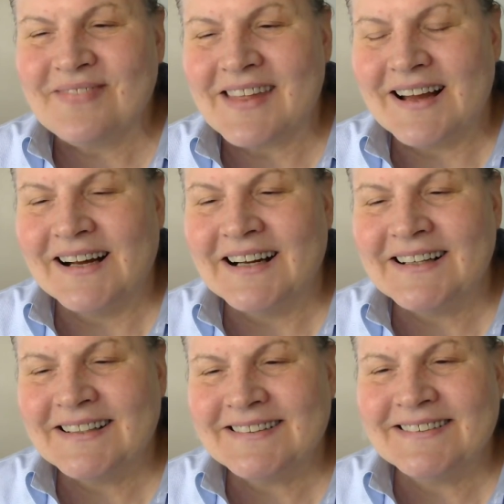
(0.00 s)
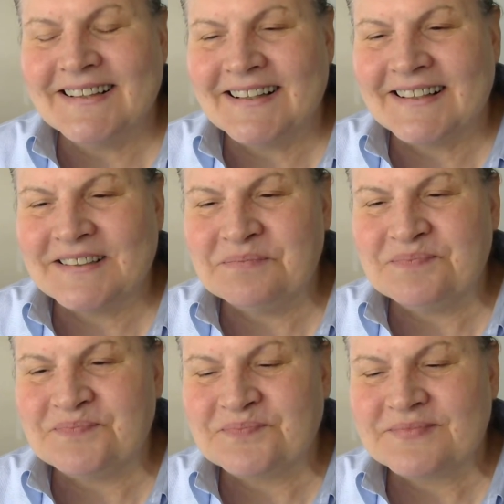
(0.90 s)
uh,
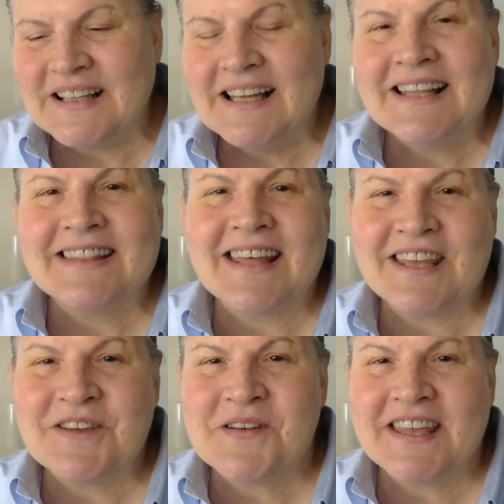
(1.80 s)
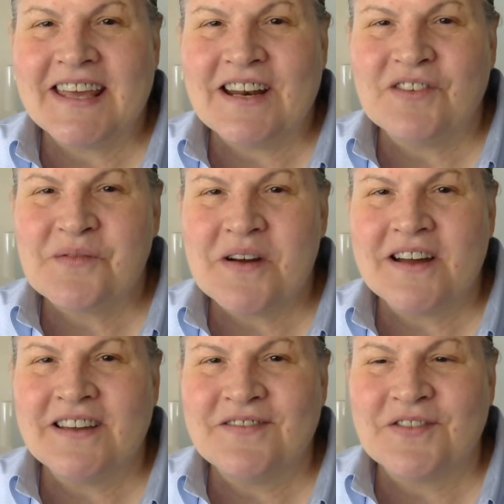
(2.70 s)
um, thank you again,
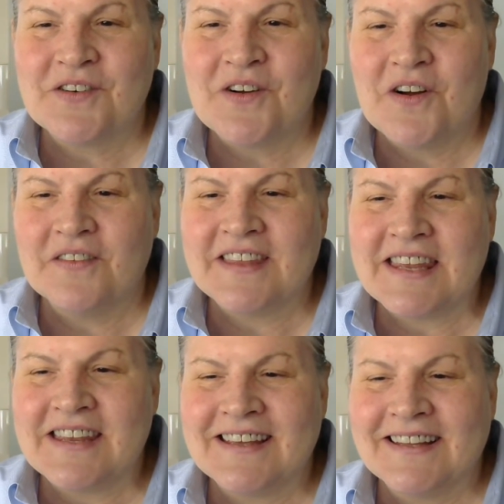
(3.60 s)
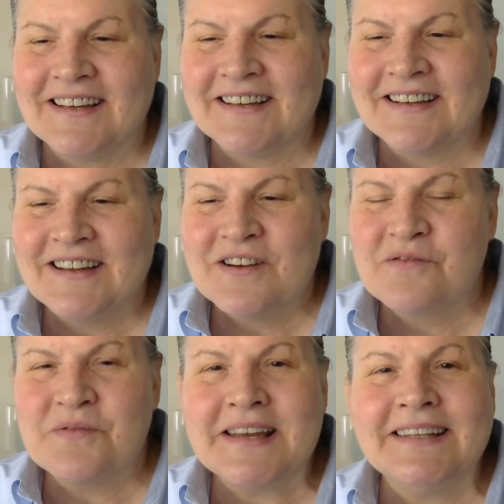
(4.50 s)
everyone, for the
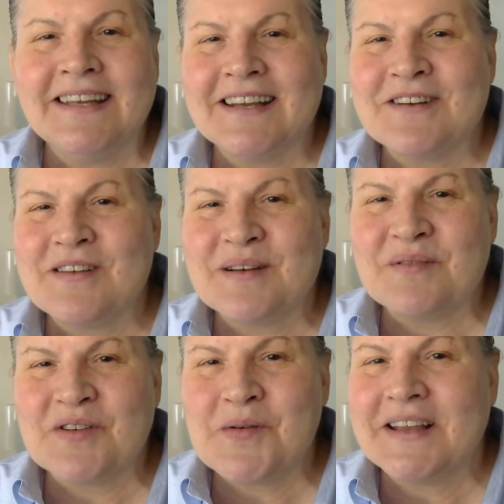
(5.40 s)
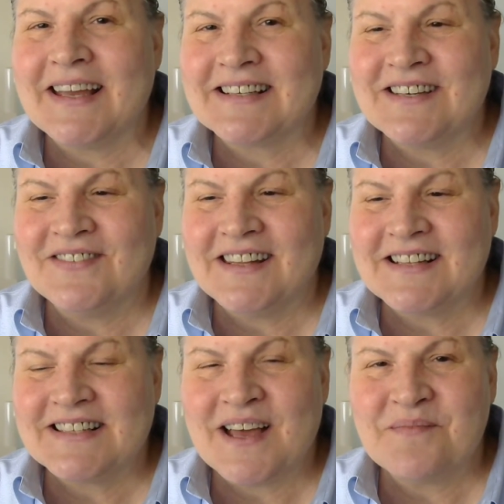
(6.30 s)
really incredible quick activity
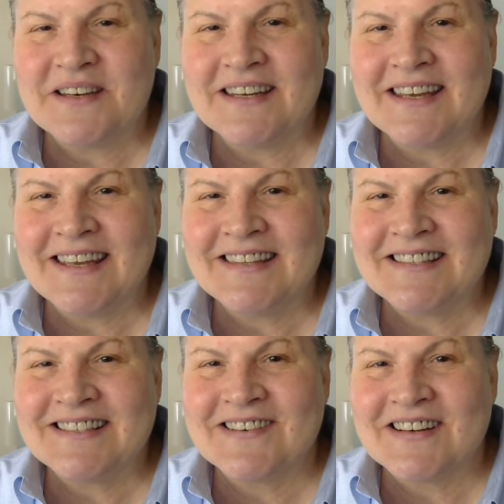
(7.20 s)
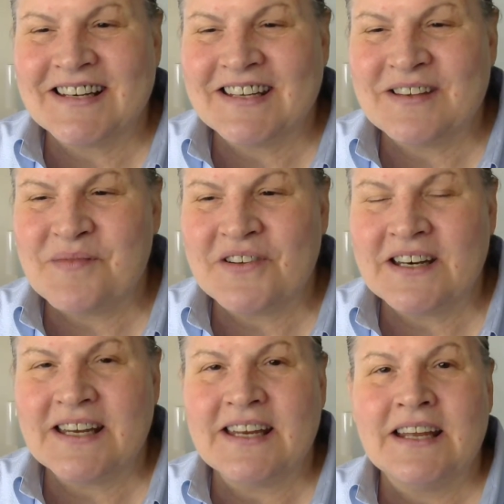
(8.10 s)
that's happening in the targeted
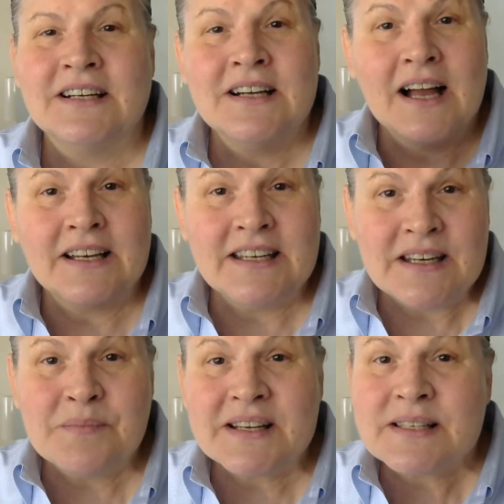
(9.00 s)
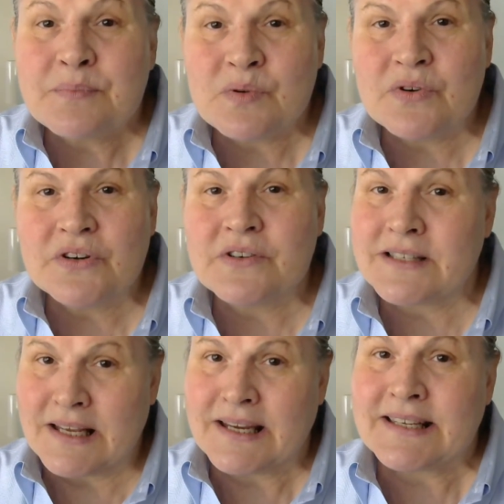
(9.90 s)
community. I need my
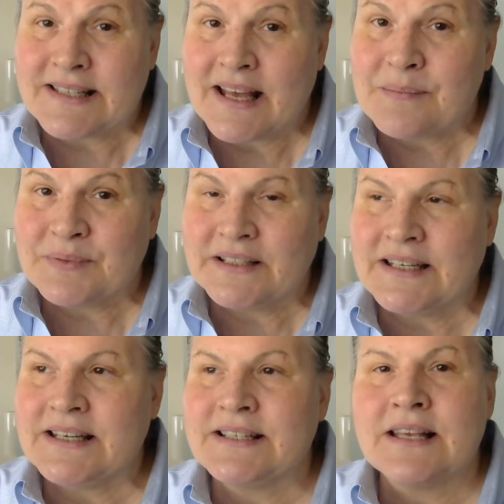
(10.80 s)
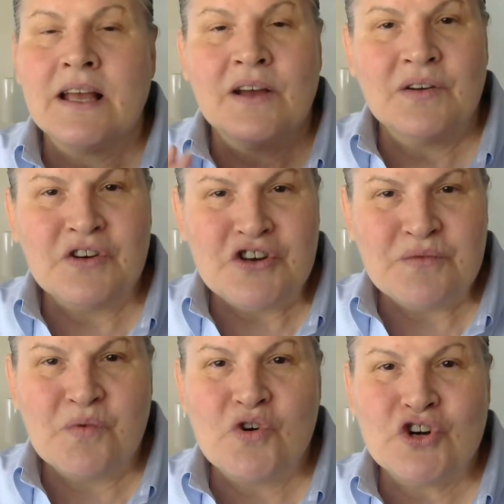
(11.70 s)
supporters ASAP, please.
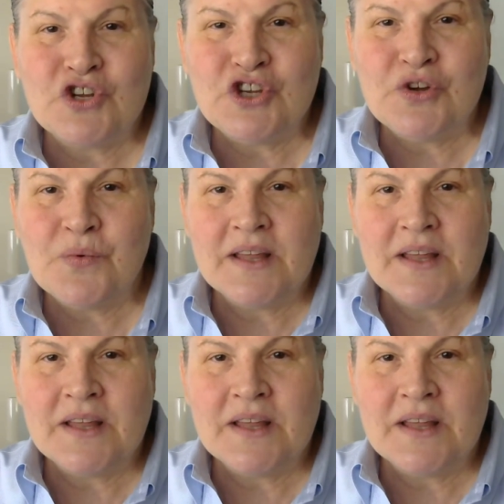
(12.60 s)
More UN